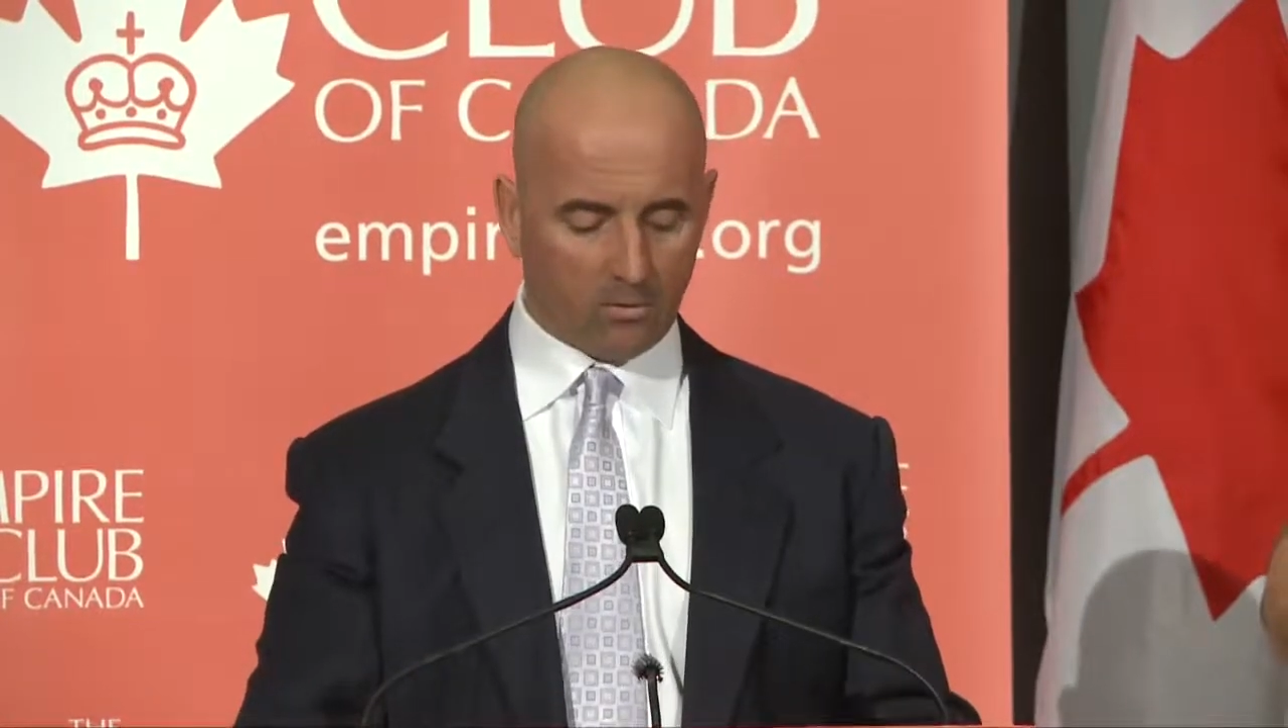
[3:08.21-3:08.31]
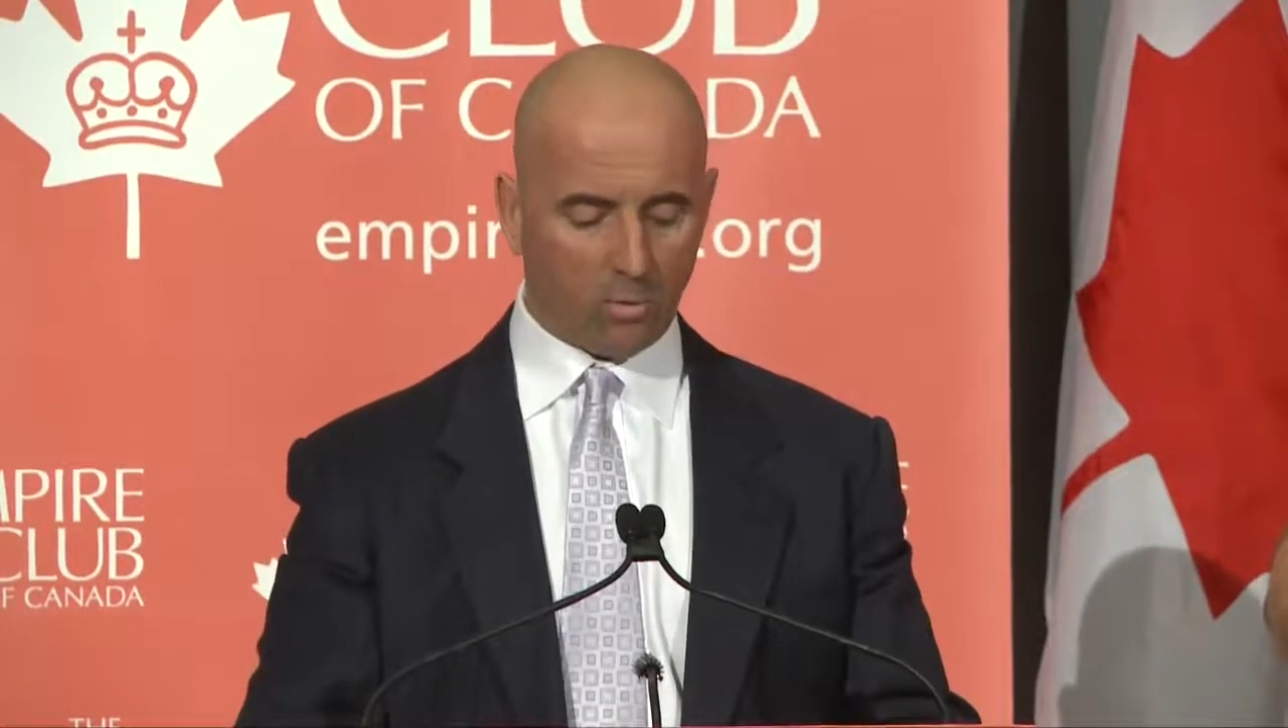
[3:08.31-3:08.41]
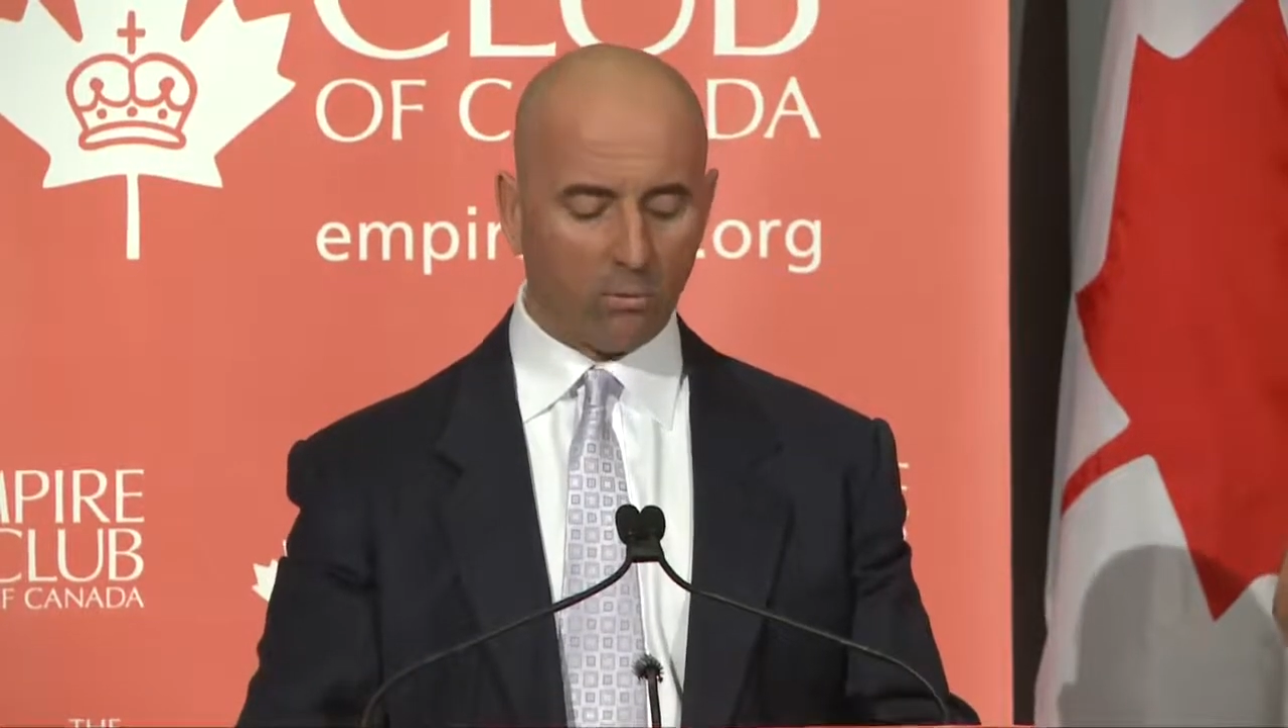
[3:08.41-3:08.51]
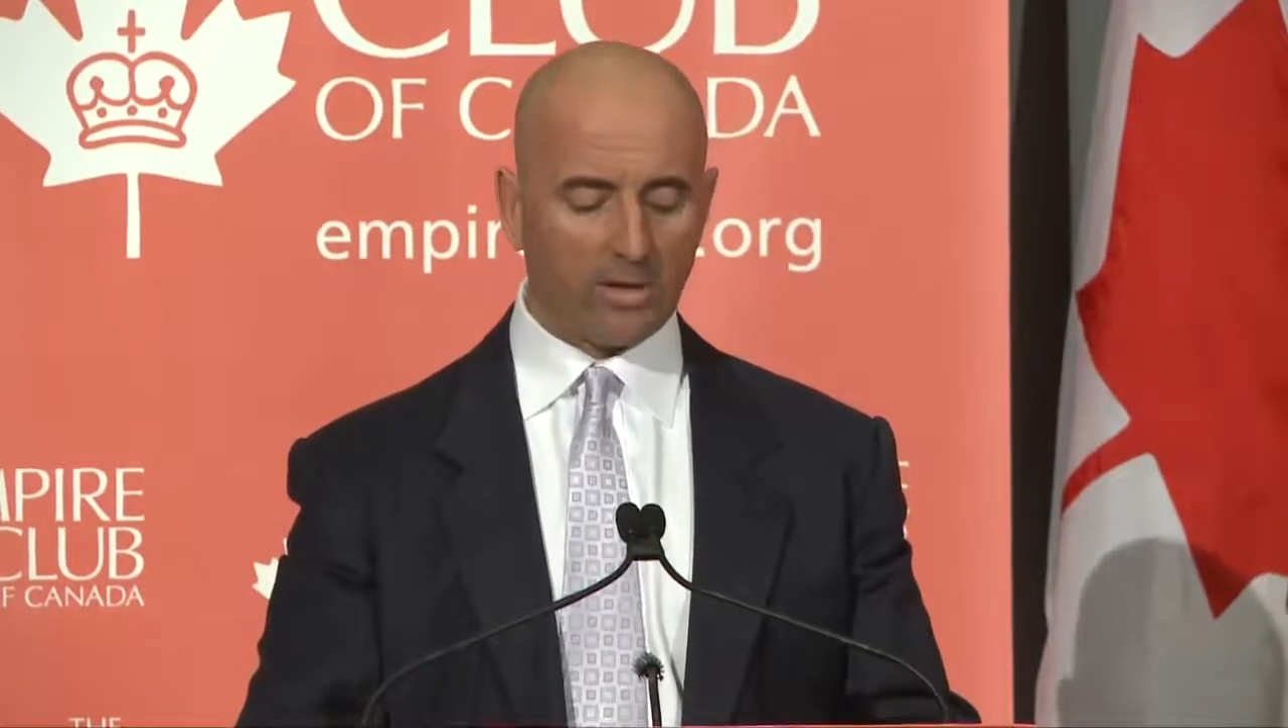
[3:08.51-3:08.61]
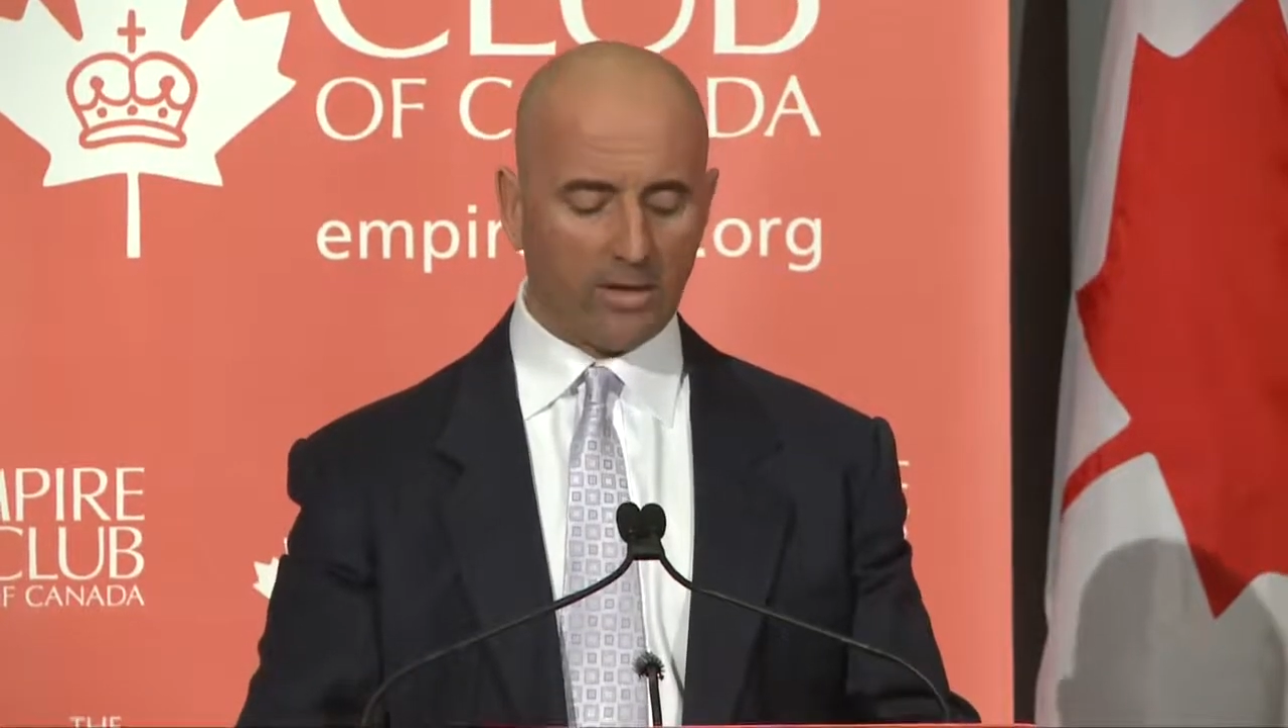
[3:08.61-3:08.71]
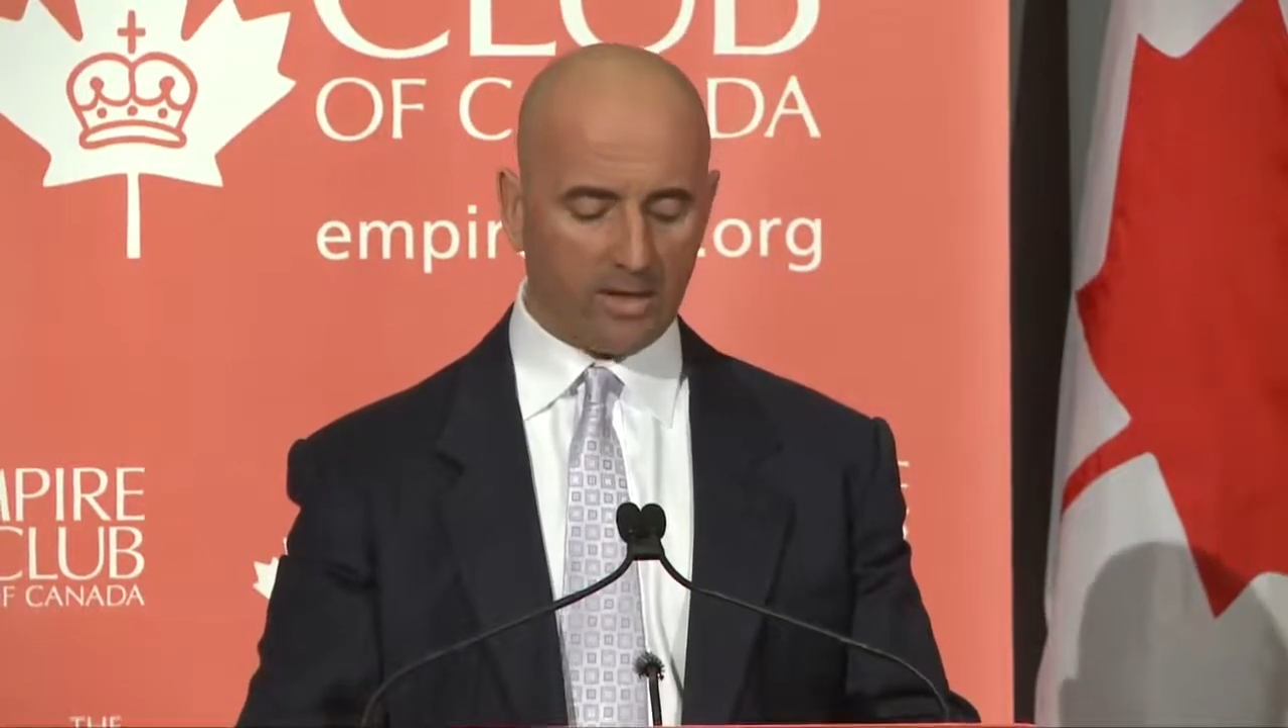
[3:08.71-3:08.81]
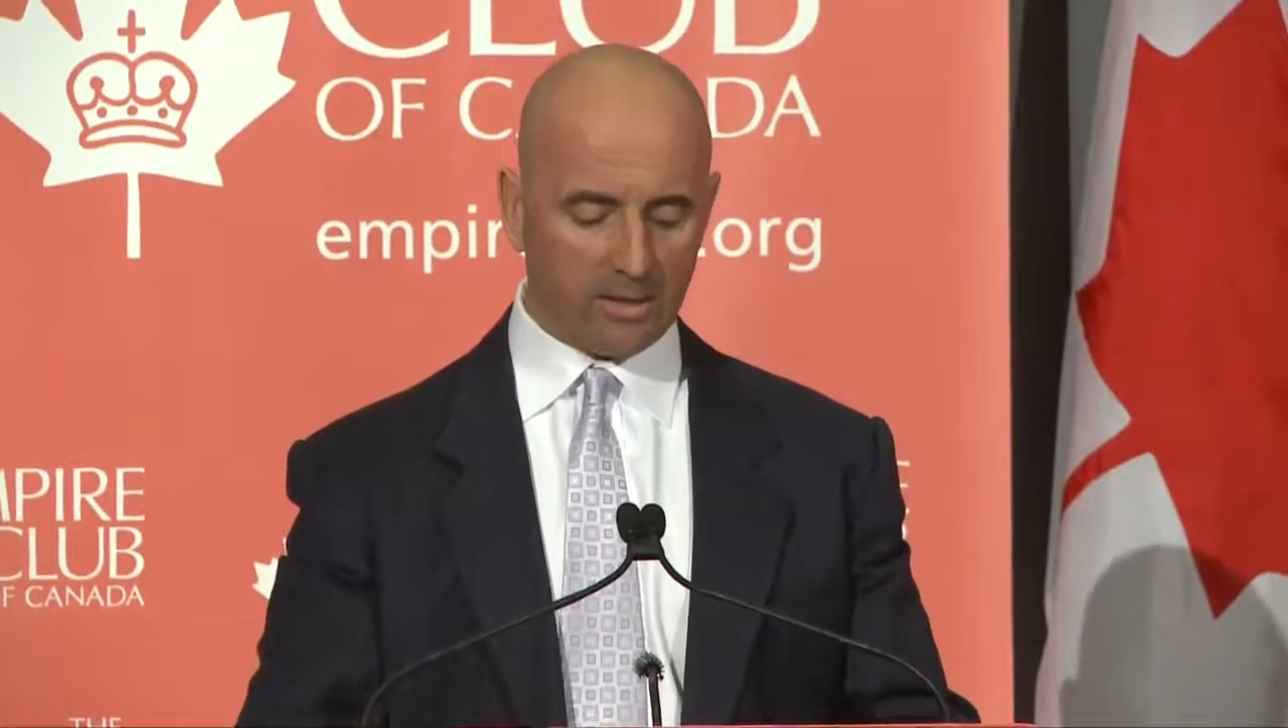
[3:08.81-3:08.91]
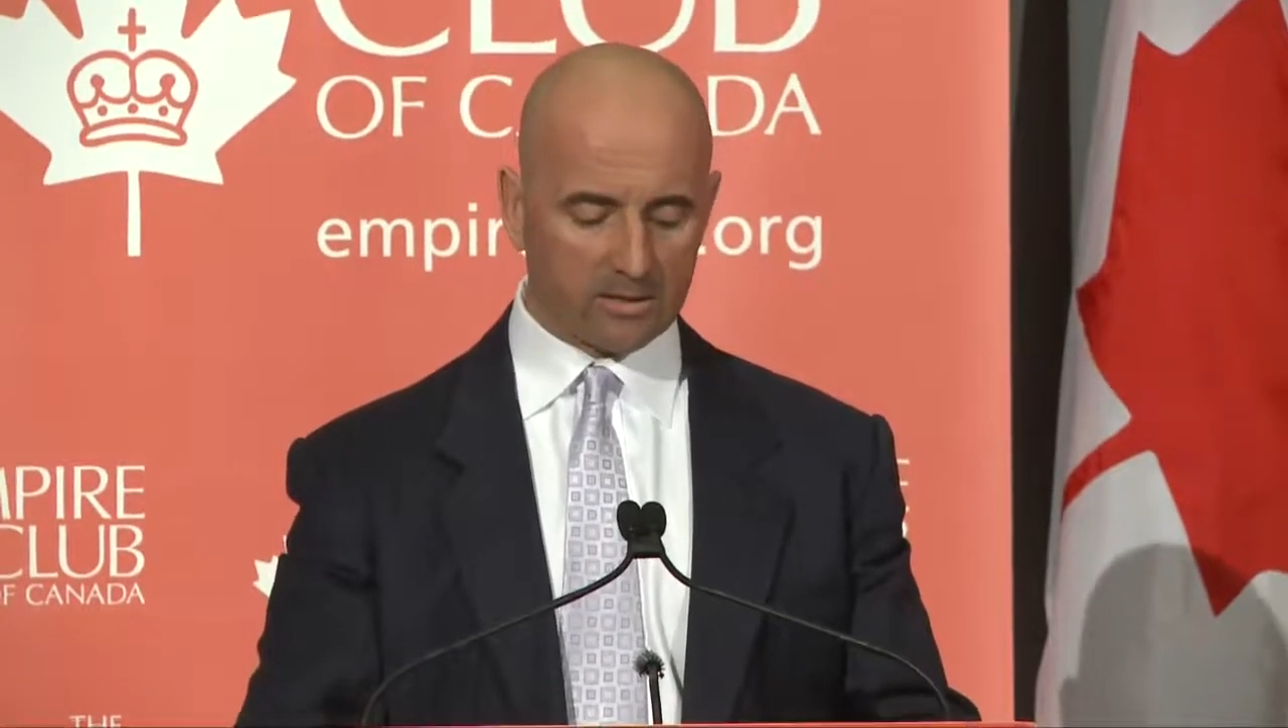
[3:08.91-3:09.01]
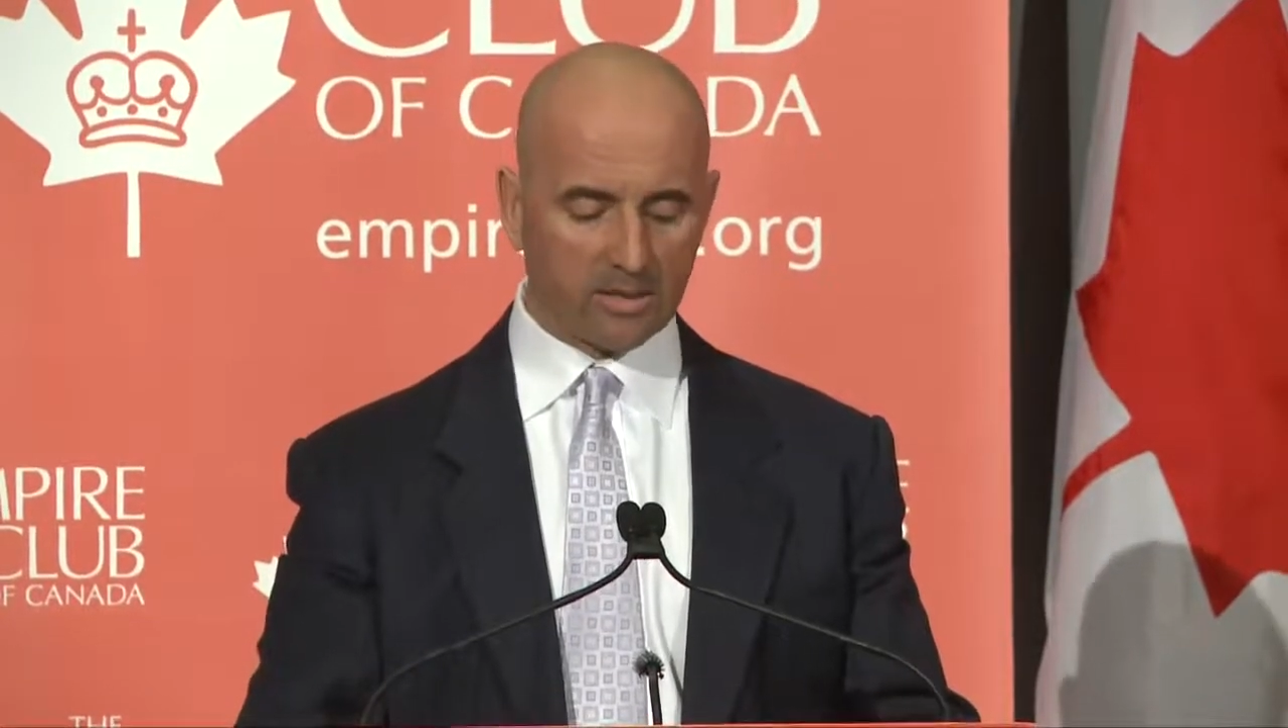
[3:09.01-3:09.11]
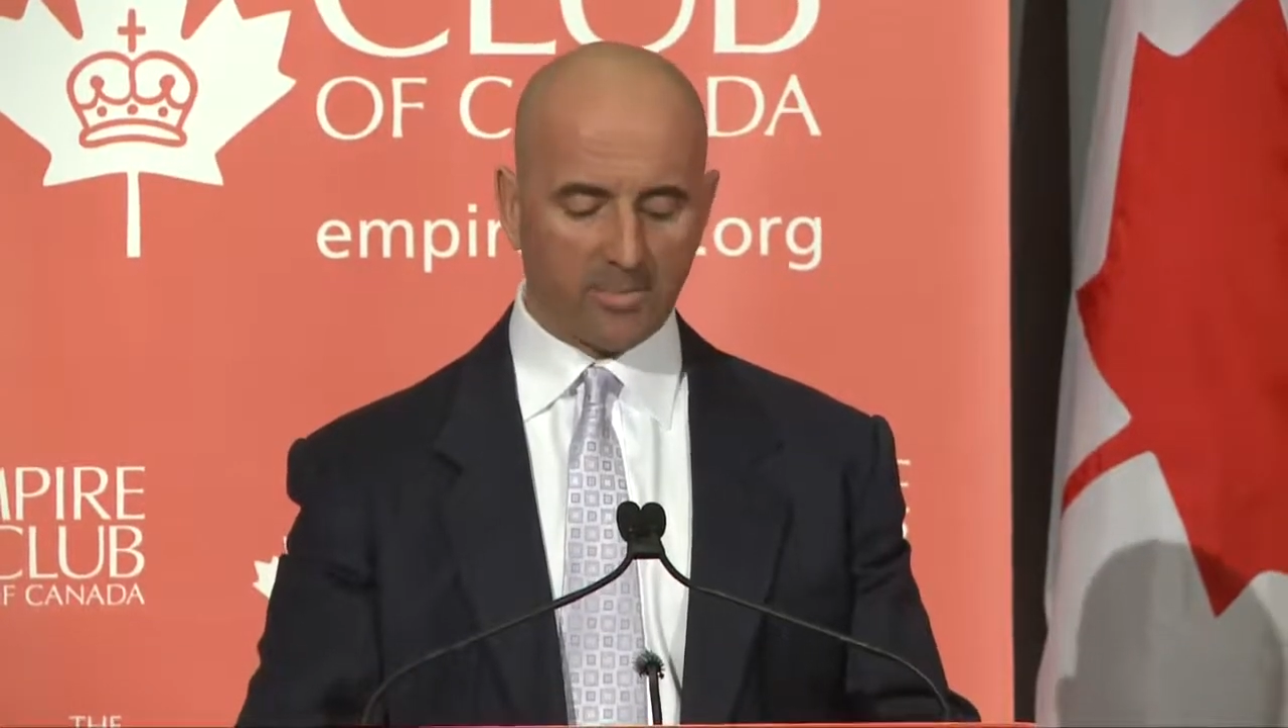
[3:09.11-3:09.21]
What we
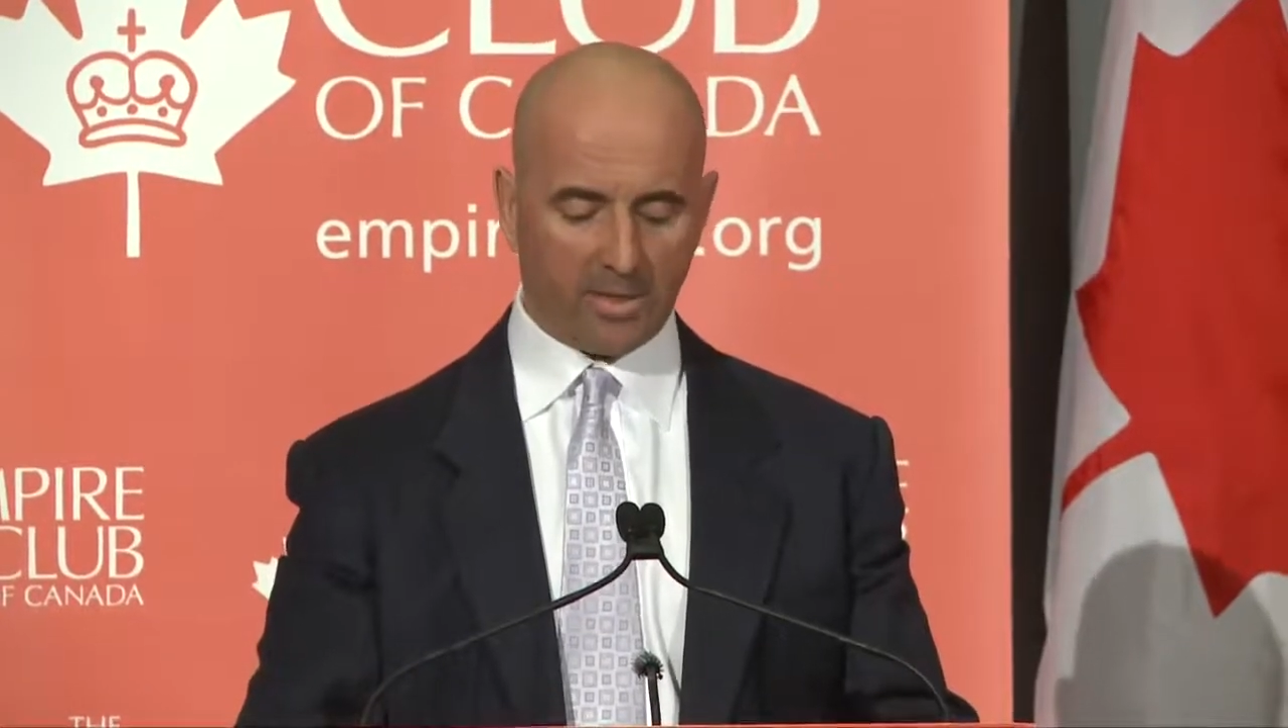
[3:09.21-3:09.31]
need is a